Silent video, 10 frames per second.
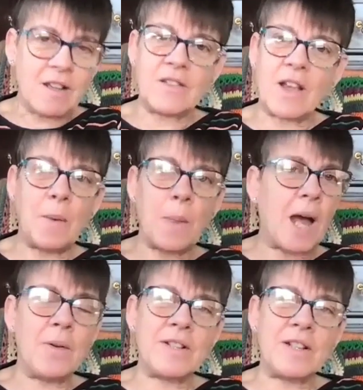So
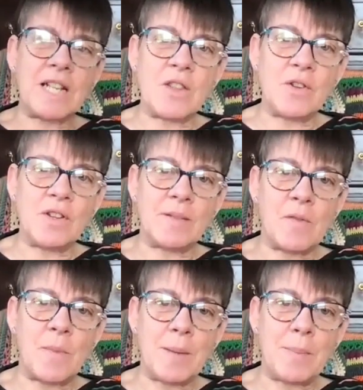I was looking through
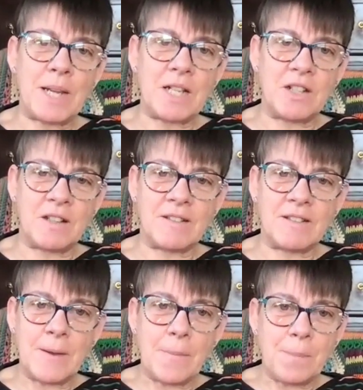some of my
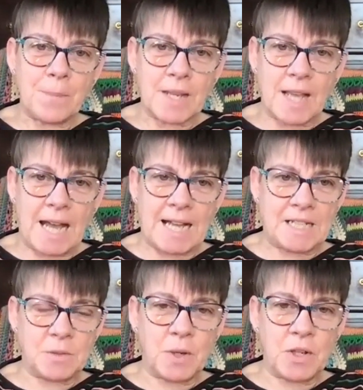pictures
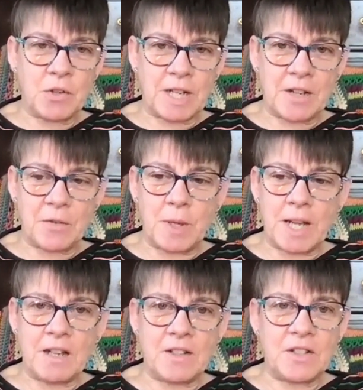and wondering if we're
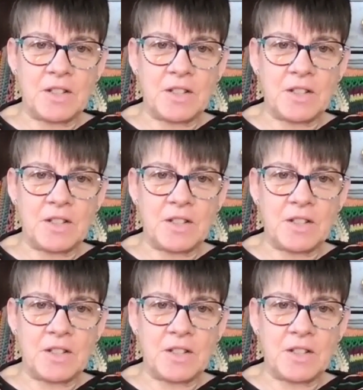going